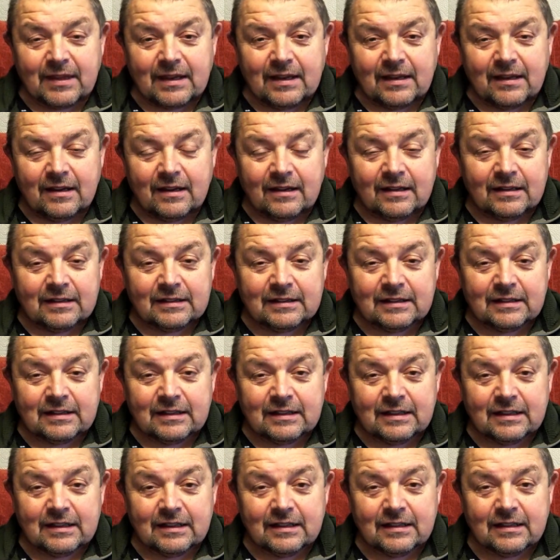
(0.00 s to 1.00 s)
and
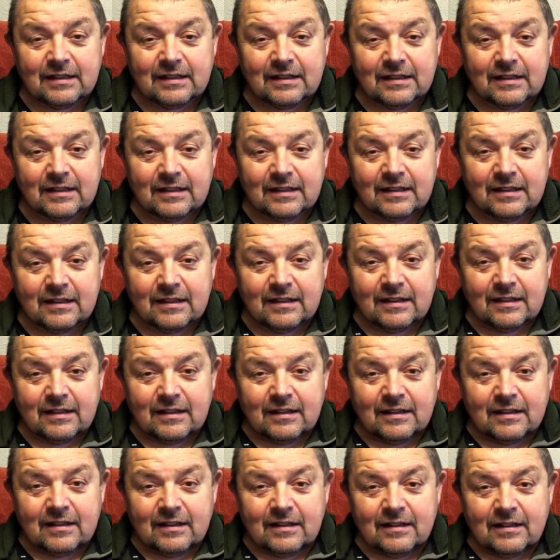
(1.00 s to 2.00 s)
uh,
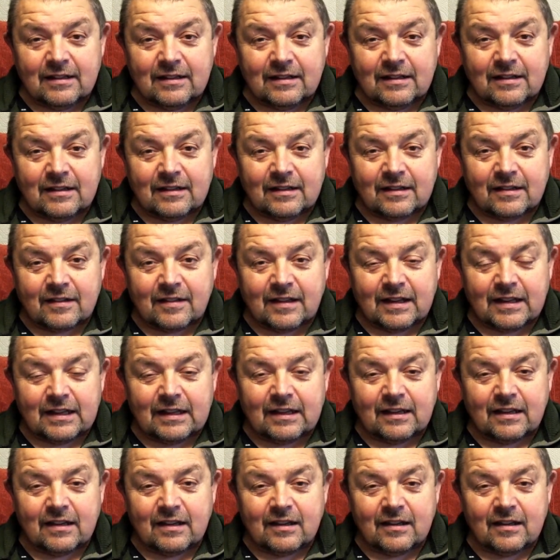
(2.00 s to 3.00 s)
I
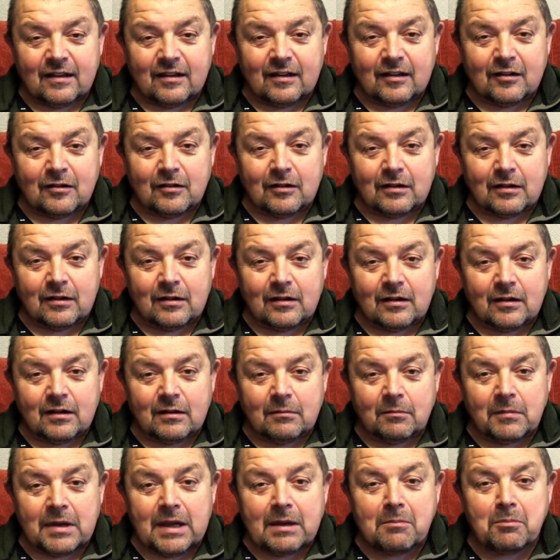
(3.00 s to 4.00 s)
think uh,
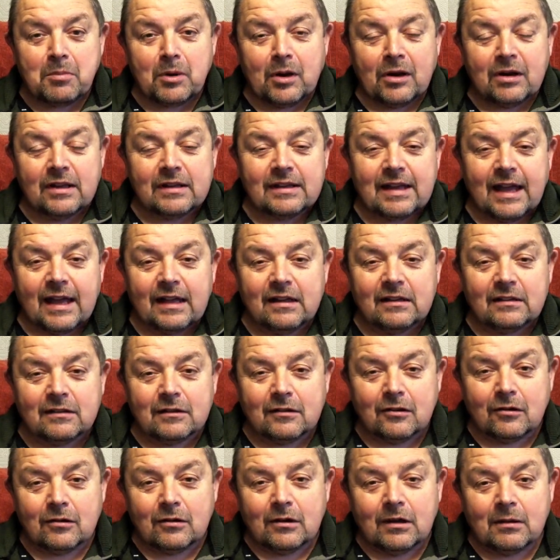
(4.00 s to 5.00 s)
me and Bernadette will
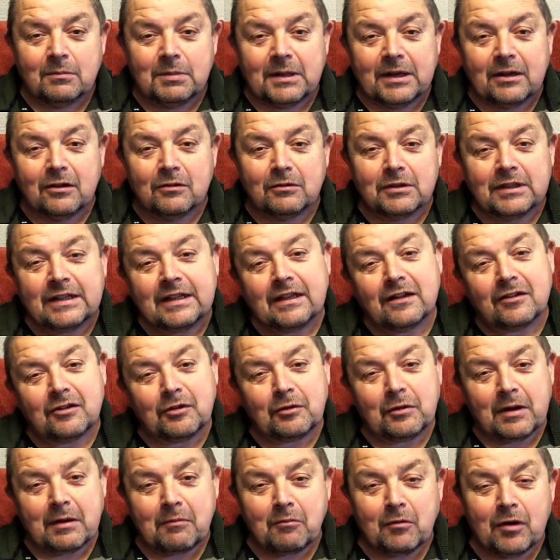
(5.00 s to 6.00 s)
go. I'll be going to
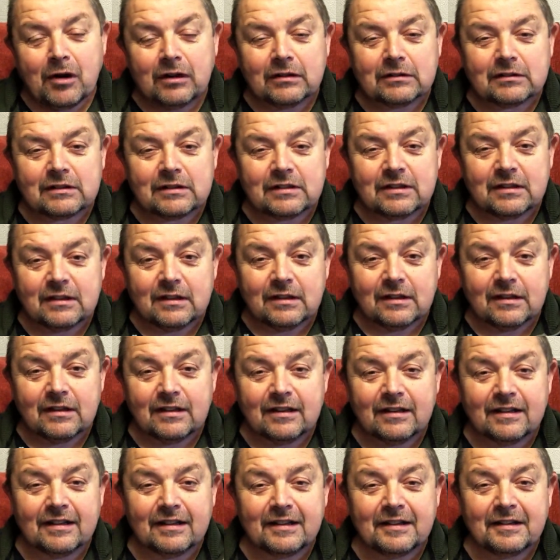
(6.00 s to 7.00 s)
doing what uh,
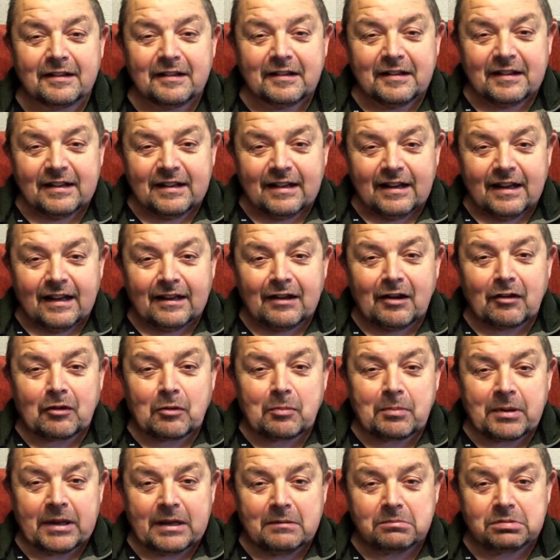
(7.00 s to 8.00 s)
a lot
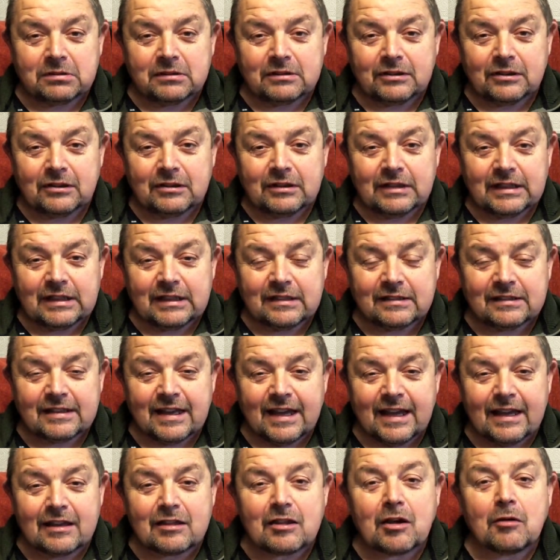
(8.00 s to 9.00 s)
of people do these
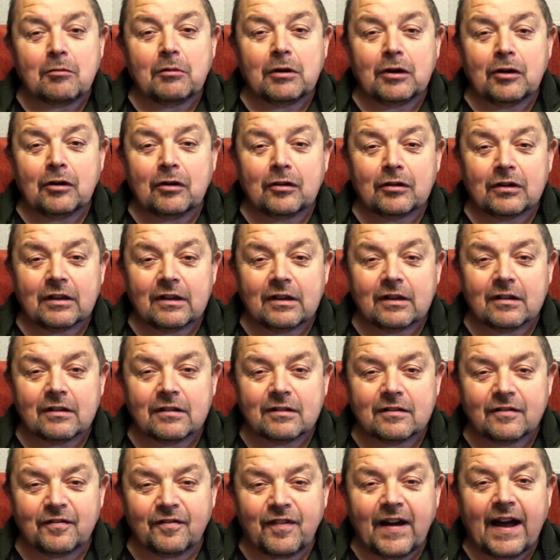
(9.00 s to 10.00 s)
days. We're going to
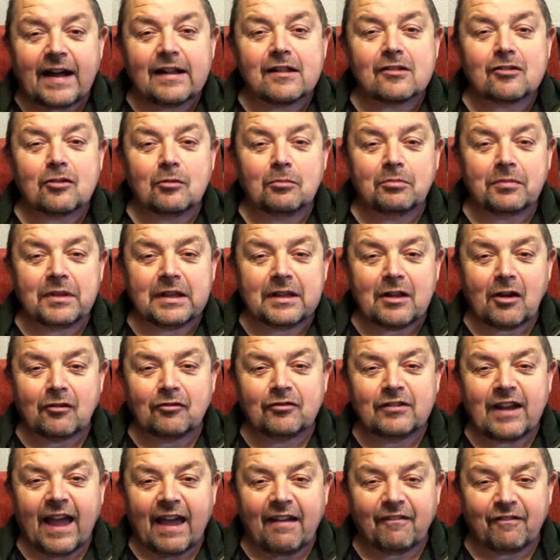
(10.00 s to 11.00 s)
find something
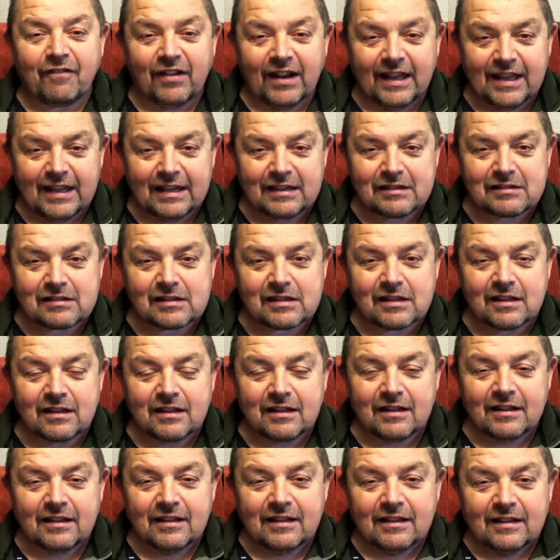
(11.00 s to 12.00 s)
on Netflix
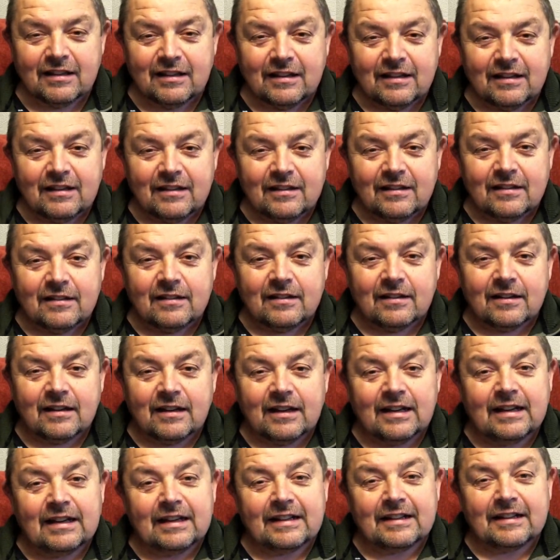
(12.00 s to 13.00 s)

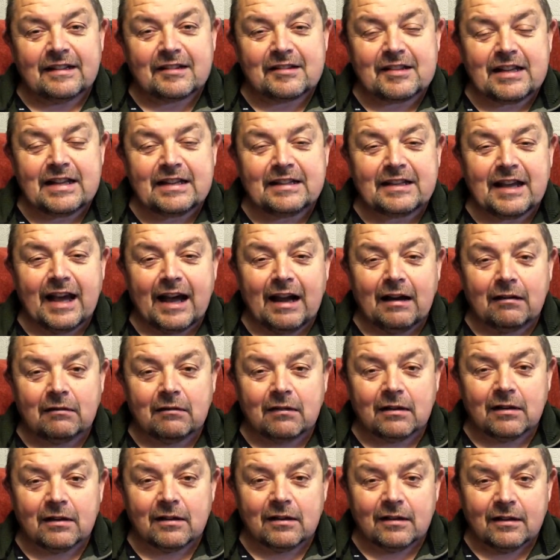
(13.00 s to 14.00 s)
and sit
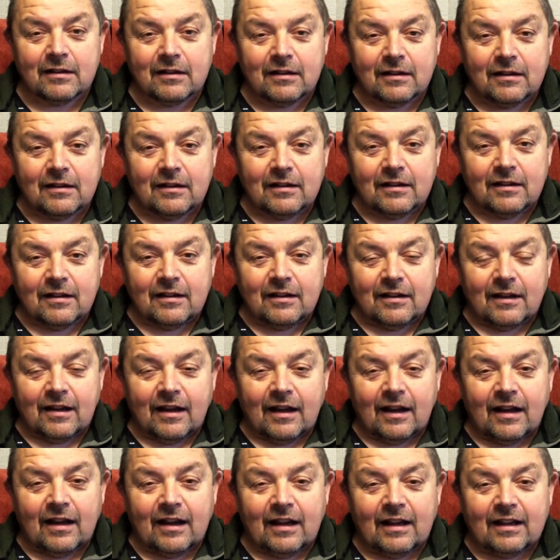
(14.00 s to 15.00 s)
down
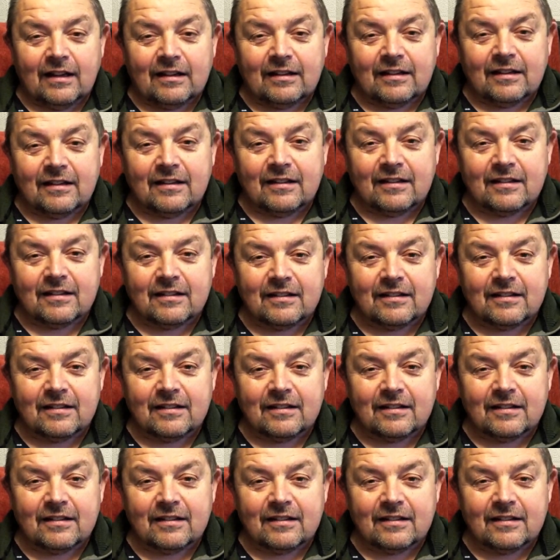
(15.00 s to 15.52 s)
and